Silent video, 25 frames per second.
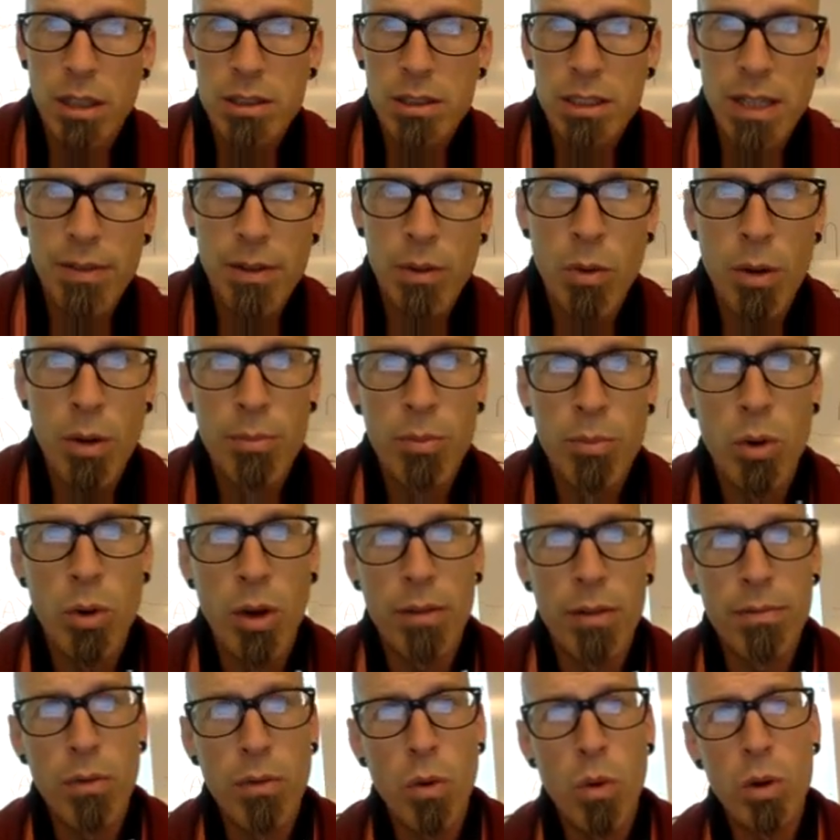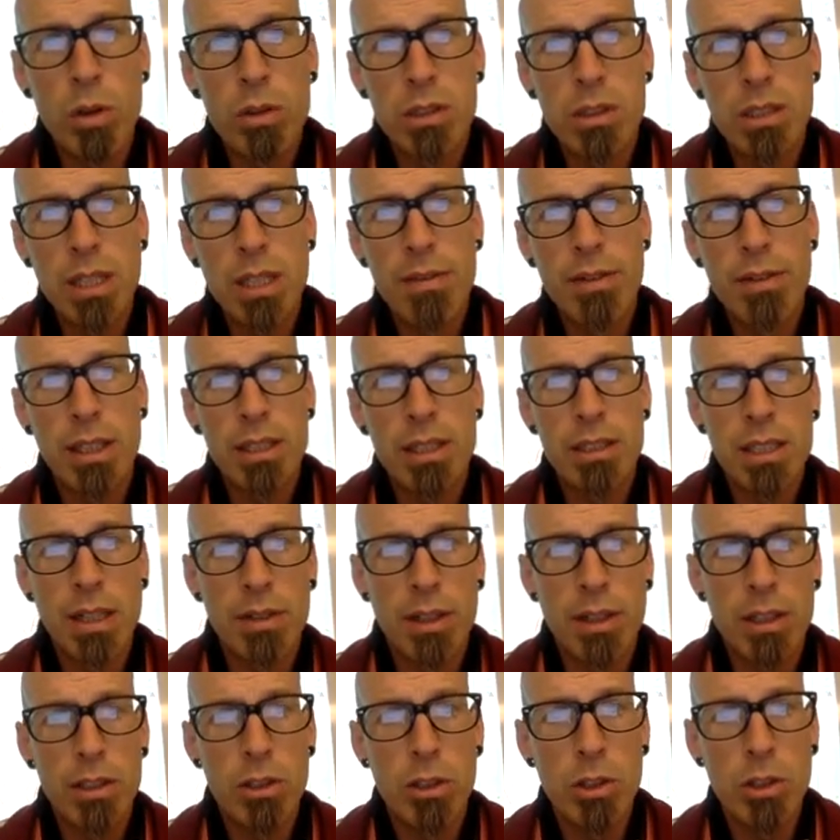71.4, 70,
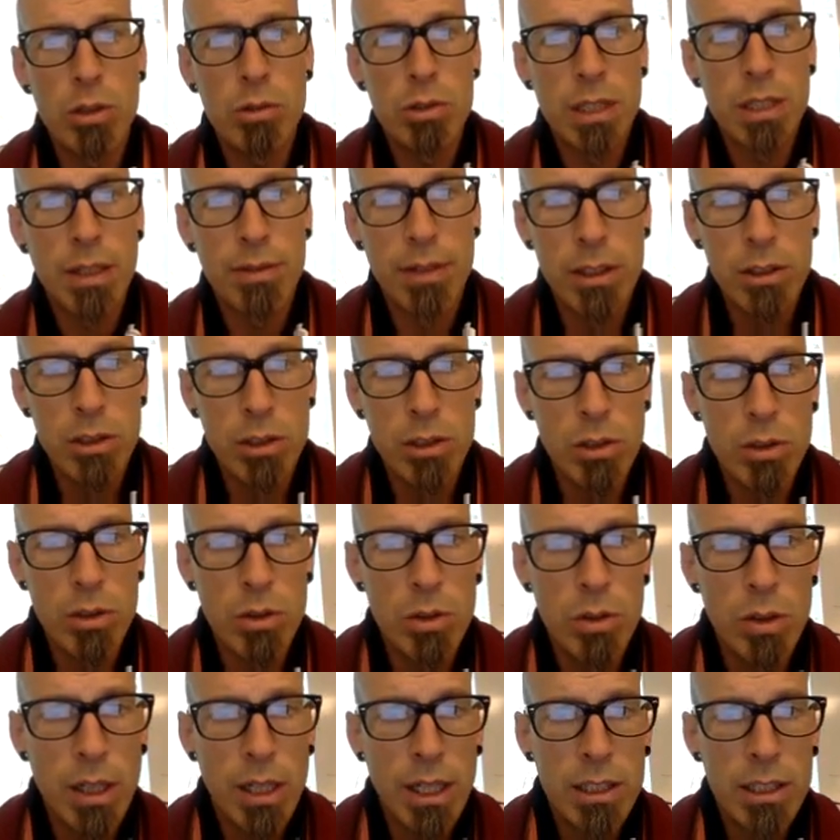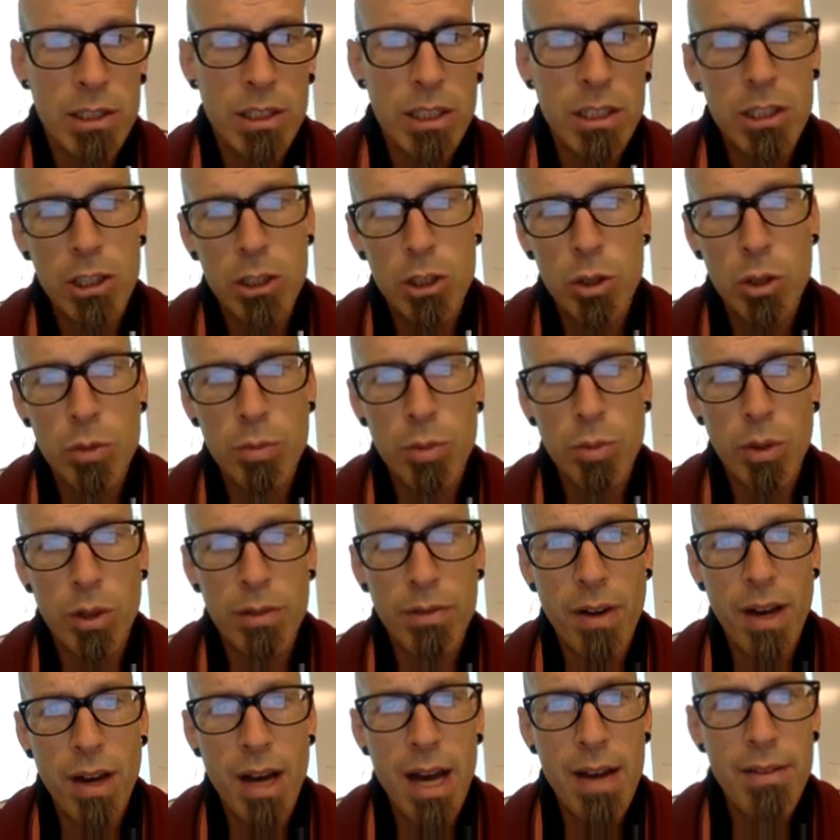72, 72,
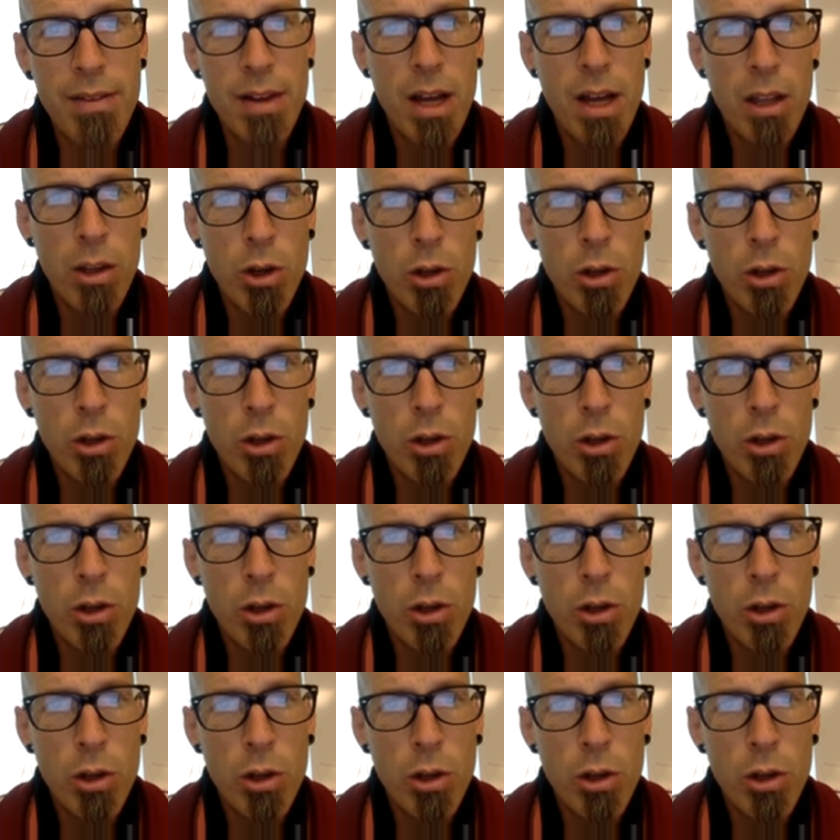62.5.